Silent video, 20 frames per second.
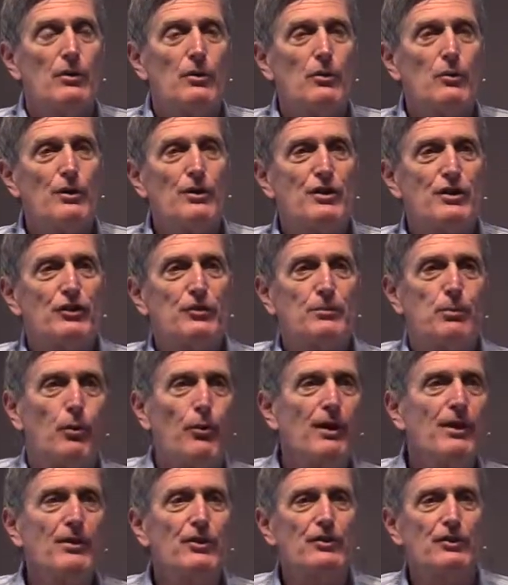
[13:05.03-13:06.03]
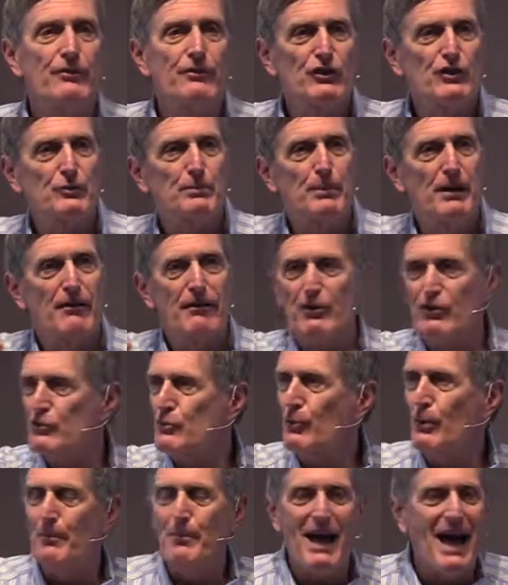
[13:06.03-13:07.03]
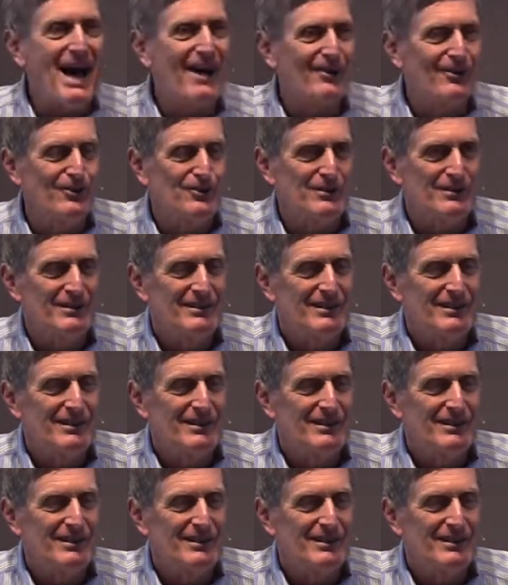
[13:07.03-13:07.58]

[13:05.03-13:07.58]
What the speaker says: with the spoils of a spiritual battle.